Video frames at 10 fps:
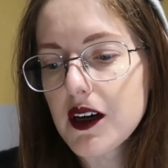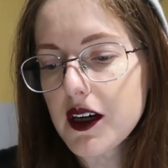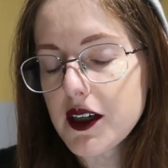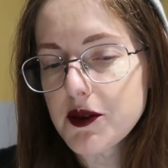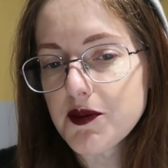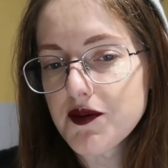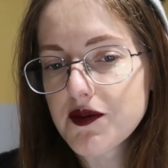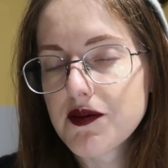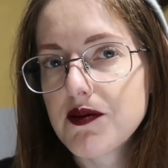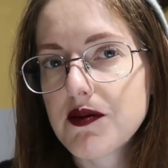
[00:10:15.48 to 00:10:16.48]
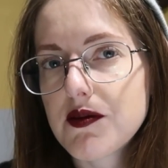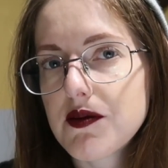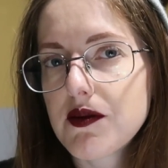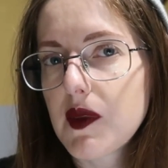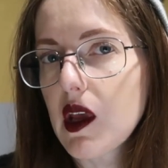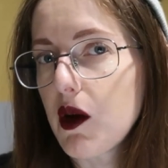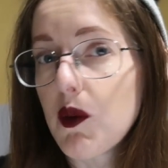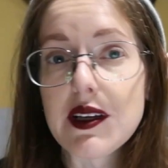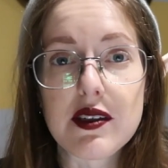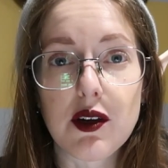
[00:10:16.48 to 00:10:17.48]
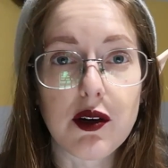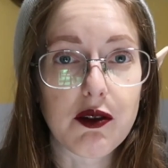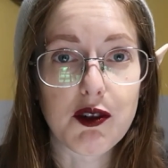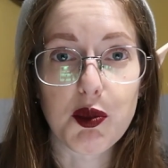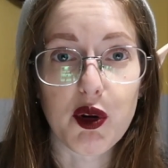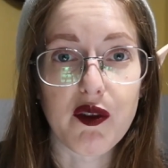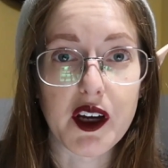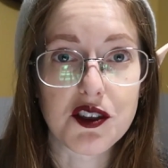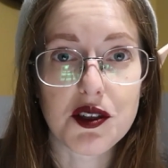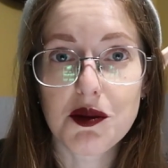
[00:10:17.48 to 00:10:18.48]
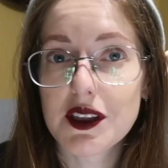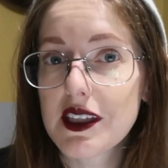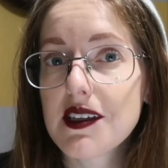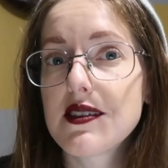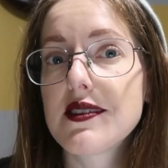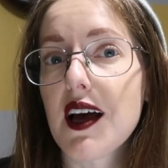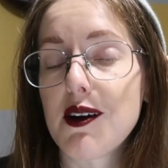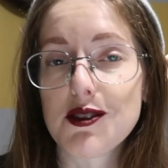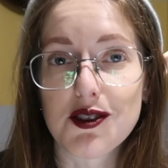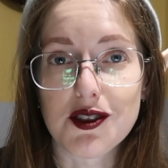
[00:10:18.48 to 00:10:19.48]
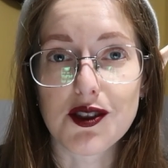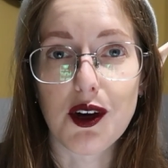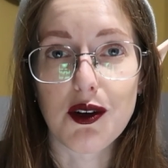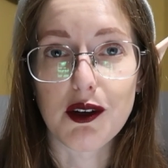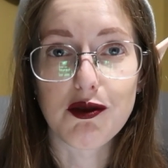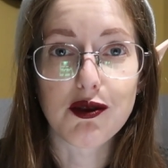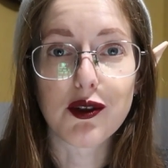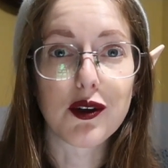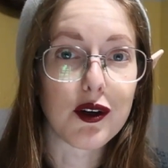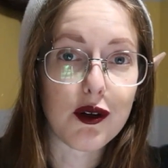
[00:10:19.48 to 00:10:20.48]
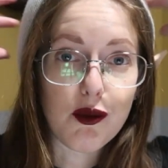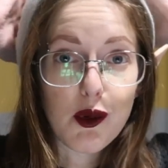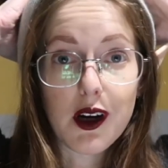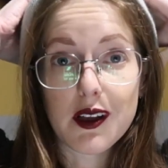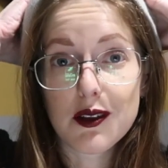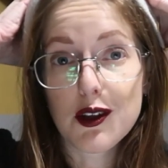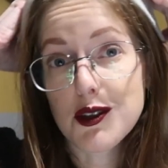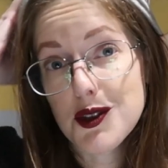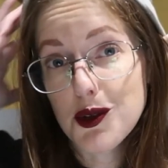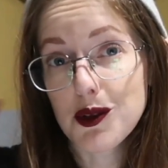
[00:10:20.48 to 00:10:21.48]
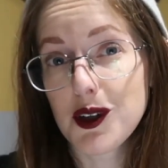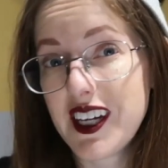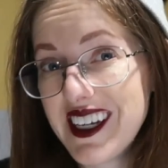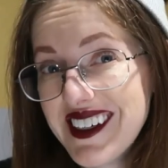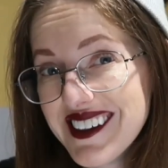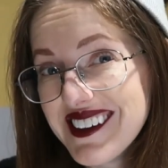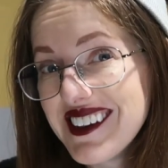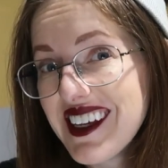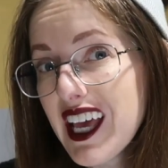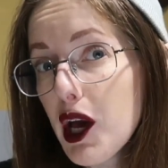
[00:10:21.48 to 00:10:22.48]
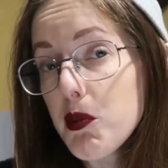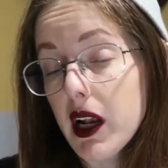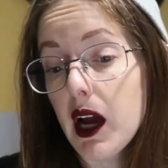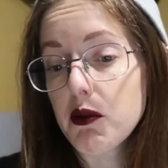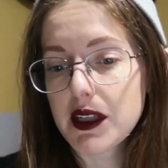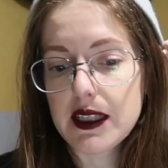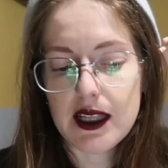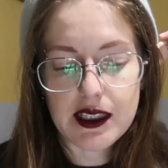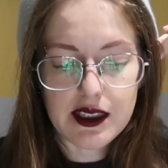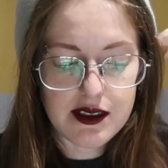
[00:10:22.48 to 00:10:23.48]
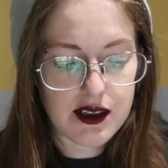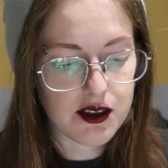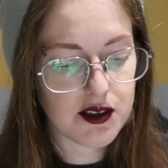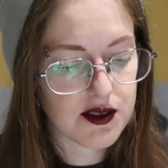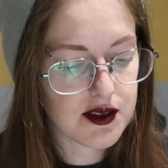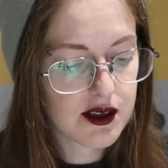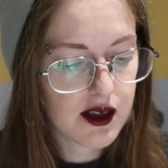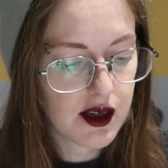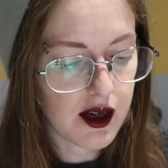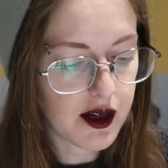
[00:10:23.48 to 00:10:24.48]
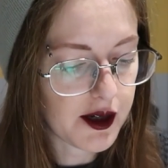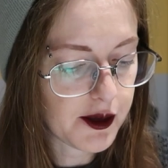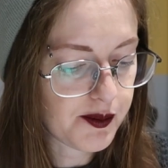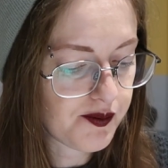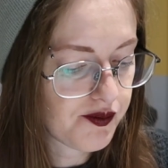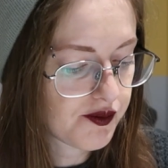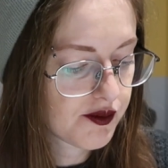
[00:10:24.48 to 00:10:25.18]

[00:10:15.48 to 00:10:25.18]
I wasn't going for perfection with this. I was just going for what looks cool. But I really like these ears, and